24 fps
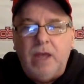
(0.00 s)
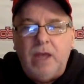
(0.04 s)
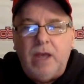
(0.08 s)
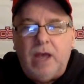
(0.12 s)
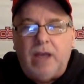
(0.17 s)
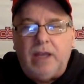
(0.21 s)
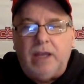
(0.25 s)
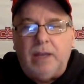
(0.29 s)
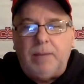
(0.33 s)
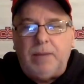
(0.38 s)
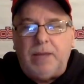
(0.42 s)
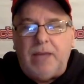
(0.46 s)

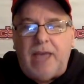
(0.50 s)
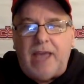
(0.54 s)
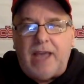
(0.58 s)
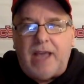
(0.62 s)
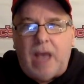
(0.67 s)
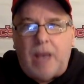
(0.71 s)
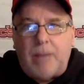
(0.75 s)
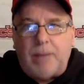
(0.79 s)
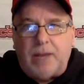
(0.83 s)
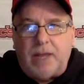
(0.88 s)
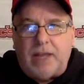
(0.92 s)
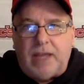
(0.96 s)
Uh, NBA
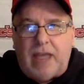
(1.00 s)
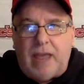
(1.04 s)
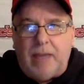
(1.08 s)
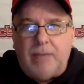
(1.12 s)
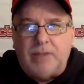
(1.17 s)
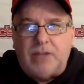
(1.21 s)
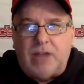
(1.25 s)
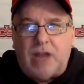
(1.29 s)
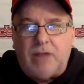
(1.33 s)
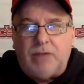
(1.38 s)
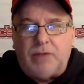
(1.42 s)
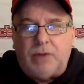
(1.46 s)
couple of
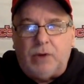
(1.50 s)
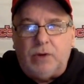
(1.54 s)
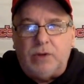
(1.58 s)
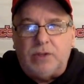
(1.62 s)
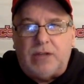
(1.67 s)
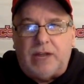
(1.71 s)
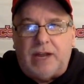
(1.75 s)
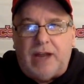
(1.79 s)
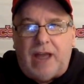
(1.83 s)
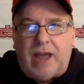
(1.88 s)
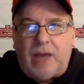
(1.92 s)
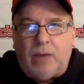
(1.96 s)
games on
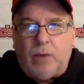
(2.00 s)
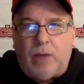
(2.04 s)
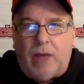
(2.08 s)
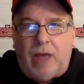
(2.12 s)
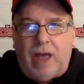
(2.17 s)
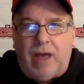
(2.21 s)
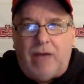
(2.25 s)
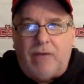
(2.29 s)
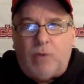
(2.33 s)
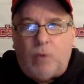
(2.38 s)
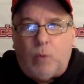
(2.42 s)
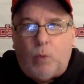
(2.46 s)
Thursday night. We'll
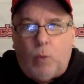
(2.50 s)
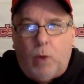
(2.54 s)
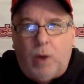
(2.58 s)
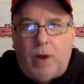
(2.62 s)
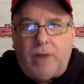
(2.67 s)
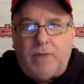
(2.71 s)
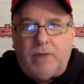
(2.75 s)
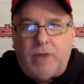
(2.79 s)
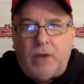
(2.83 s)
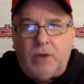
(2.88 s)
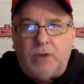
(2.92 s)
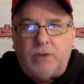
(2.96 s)
have
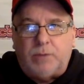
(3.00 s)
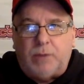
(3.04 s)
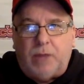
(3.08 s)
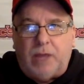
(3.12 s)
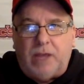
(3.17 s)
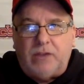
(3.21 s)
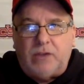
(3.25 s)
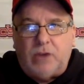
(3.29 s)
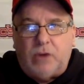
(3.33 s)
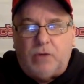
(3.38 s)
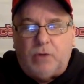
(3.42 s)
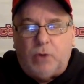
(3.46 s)
one of those
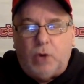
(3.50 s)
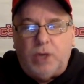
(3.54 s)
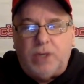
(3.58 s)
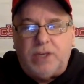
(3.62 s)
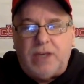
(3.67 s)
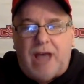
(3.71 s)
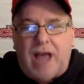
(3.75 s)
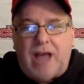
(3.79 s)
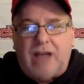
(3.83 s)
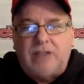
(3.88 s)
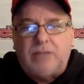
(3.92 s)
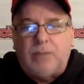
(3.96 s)
plays over at
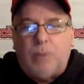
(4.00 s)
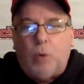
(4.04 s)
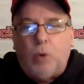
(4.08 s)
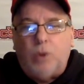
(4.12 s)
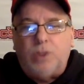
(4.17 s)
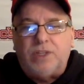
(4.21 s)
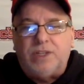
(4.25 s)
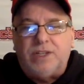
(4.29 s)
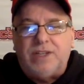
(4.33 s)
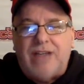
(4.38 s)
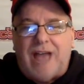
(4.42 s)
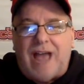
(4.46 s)

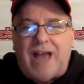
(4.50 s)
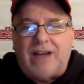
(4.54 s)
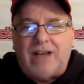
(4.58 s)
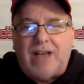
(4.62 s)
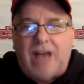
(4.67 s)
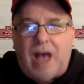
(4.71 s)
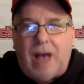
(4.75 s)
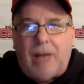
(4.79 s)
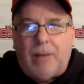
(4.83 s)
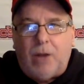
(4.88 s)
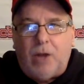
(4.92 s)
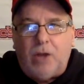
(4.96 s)

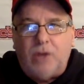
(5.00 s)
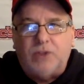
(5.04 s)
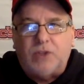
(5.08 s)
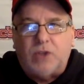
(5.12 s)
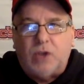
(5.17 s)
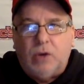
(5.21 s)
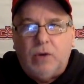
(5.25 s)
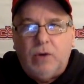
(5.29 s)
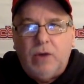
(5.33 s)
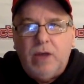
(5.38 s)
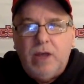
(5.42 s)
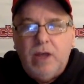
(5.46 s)
DocSports.com
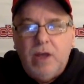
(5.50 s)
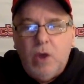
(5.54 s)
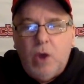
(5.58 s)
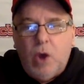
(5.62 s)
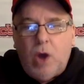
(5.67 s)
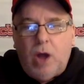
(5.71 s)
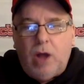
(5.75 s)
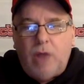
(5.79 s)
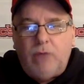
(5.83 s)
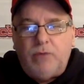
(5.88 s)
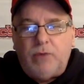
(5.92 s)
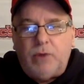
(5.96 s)
also
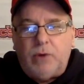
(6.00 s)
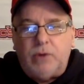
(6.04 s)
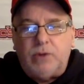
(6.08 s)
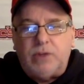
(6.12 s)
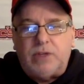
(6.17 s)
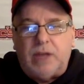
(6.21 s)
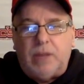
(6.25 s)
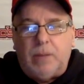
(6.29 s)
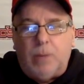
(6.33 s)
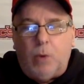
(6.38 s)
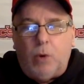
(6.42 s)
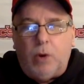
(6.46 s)
on
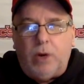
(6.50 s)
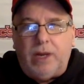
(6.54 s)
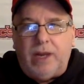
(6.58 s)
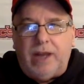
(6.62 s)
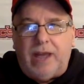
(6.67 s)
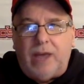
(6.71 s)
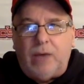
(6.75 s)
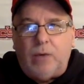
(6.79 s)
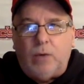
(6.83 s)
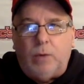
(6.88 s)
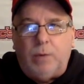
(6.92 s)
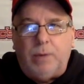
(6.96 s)
Thursday
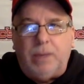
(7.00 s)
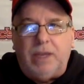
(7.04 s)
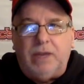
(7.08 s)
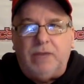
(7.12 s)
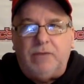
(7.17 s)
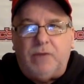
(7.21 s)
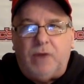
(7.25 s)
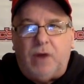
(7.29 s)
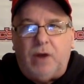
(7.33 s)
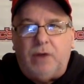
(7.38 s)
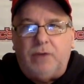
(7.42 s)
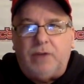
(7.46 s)
morning, and we'll be
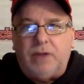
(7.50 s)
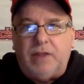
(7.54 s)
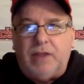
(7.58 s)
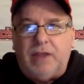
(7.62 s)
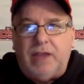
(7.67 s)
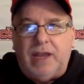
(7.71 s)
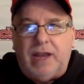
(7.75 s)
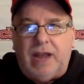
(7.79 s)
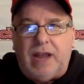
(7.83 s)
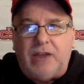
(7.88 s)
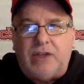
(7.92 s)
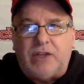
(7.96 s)
involved in
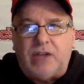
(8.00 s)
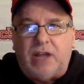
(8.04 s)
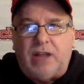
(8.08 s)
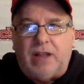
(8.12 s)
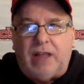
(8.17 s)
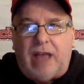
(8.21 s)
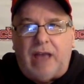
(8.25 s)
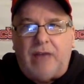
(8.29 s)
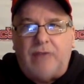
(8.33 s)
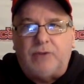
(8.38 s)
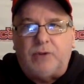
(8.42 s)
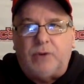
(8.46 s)
the
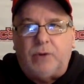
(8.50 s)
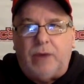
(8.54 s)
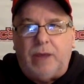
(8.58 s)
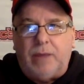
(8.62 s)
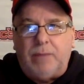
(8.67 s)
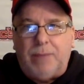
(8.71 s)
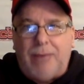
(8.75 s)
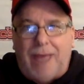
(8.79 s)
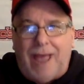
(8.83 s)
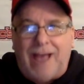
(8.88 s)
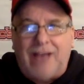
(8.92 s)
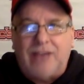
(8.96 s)
NHL after
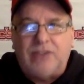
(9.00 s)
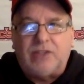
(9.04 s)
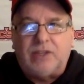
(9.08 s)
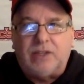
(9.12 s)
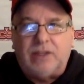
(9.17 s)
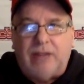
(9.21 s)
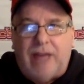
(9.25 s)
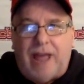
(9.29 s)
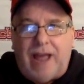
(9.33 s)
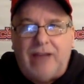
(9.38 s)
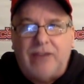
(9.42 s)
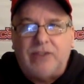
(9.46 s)
a
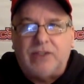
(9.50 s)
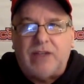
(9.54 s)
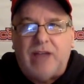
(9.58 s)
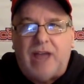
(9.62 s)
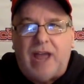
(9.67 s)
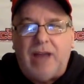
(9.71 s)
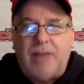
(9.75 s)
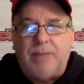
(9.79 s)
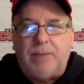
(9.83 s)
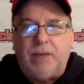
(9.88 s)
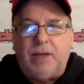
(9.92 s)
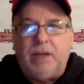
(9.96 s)
pass last
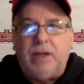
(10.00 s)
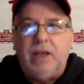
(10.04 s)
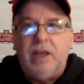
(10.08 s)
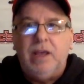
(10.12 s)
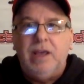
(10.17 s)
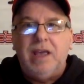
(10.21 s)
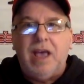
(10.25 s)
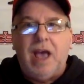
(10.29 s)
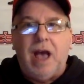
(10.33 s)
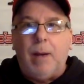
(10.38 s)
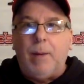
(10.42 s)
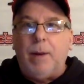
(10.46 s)
night. But
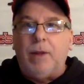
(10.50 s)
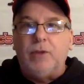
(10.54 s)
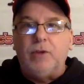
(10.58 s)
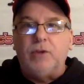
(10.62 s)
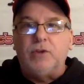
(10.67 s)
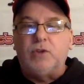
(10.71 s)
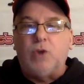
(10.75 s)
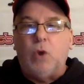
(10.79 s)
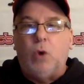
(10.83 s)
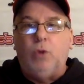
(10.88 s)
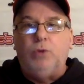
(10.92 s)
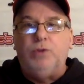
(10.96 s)
how about
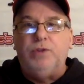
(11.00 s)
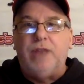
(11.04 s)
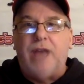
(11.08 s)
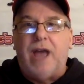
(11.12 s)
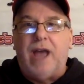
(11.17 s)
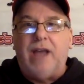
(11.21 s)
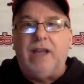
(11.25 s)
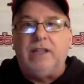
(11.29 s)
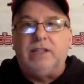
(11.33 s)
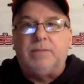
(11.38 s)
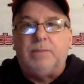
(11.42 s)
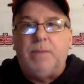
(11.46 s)
those Golden
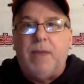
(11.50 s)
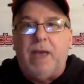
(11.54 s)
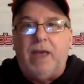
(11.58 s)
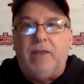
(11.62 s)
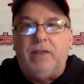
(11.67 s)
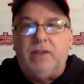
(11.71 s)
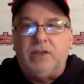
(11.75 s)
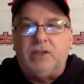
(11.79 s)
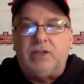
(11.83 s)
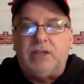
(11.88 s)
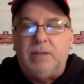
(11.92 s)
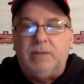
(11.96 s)
Knights?
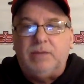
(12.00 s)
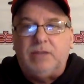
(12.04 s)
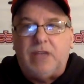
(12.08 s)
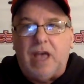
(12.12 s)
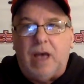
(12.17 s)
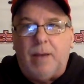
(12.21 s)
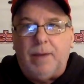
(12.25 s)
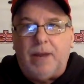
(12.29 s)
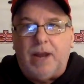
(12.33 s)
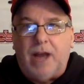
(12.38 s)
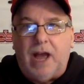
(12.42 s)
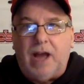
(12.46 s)
Man, this team's
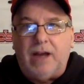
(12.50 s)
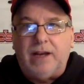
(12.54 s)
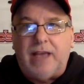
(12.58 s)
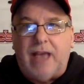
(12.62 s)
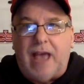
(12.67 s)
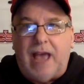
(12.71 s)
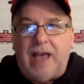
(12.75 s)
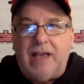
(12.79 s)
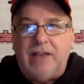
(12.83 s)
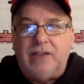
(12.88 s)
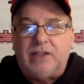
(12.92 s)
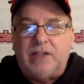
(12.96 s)
coming on,
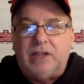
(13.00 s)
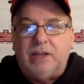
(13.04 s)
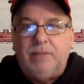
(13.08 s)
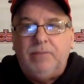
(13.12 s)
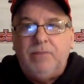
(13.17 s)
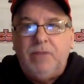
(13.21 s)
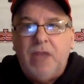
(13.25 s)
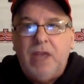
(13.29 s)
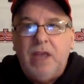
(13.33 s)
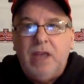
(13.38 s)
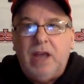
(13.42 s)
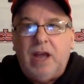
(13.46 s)
guys. And
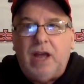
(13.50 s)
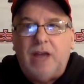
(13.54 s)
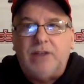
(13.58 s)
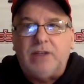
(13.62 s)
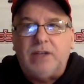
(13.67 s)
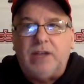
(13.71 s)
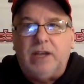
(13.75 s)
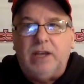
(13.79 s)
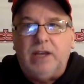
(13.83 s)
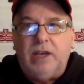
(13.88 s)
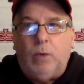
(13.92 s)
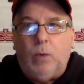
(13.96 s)
I'll
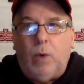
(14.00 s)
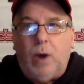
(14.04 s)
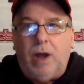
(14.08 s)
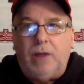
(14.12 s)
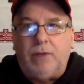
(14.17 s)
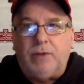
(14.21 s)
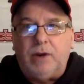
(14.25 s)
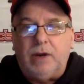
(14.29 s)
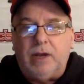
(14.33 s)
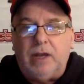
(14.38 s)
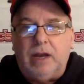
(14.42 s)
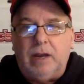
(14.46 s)
tell you
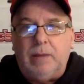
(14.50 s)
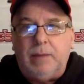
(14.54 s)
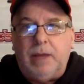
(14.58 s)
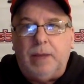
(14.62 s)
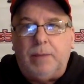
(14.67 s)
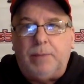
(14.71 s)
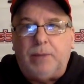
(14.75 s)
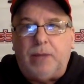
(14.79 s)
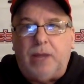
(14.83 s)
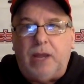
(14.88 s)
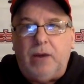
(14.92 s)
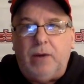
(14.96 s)
what, they're going to be
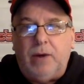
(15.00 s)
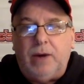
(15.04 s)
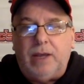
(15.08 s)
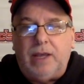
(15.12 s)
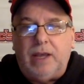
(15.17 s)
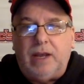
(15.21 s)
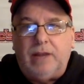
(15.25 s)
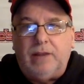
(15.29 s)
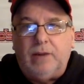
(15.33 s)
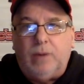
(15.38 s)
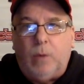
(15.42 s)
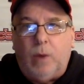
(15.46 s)
a player
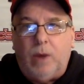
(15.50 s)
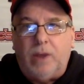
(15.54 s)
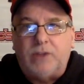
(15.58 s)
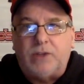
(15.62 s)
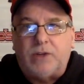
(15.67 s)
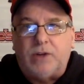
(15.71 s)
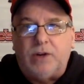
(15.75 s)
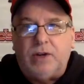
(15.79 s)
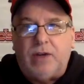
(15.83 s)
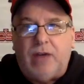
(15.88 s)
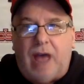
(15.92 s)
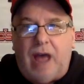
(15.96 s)
again in the
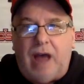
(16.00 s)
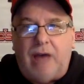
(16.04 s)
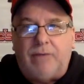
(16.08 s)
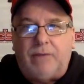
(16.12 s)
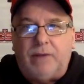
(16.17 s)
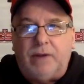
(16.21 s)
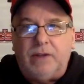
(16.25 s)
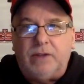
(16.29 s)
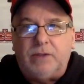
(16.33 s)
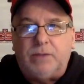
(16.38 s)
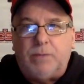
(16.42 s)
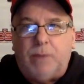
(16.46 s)
Western
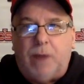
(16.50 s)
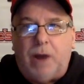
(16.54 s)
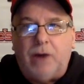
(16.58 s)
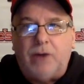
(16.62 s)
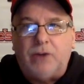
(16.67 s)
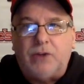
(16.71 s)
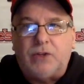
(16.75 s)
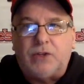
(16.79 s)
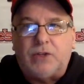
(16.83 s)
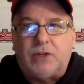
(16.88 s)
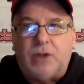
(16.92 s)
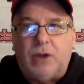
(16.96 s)
Conference.
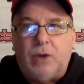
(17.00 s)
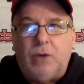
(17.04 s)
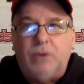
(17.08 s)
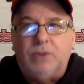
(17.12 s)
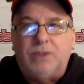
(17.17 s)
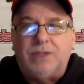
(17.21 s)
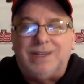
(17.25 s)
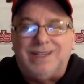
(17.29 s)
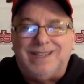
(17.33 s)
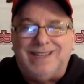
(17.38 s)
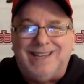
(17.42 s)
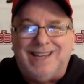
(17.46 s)
Mark
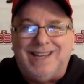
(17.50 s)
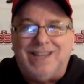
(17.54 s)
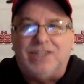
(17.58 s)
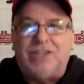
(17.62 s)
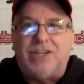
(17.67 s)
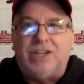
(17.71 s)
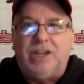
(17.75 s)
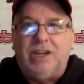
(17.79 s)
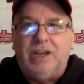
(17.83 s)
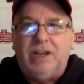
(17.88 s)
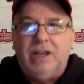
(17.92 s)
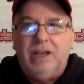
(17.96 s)
Stone's
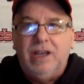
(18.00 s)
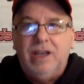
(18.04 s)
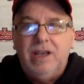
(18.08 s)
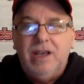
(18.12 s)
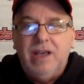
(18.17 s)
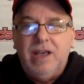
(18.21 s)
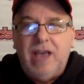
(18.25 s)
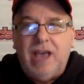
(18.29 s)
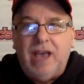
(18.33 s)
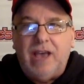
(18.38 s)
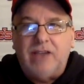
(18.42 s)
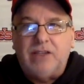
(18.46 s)
addition
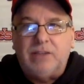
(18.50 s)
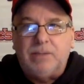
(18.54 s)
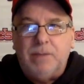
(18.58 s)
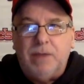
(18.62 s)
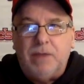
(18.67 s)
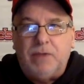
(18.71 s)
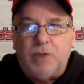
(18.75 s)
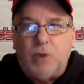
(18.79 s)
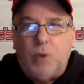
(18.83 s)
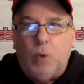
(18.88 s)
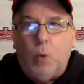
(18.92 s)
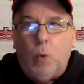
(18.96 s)
has
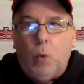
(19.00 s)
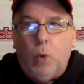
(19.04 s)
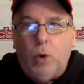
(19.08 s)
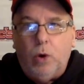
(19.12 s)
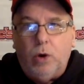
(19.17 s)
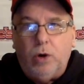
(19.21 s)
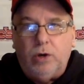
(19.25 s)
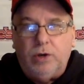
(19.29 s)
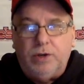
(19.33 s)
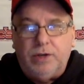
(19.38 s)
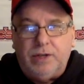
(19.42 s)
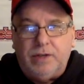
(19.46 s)
meant the
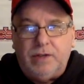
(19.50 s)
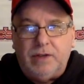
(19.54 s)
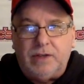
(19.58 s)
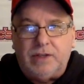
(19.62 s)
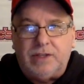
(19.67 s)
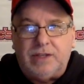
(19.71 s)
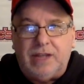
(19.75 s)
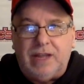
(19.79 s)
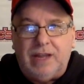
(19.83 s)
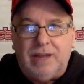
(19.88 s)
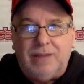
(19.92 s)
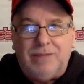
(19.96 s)
world to
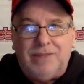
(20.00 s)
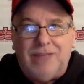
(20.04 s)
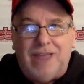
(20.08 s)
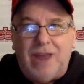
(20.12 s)
this team.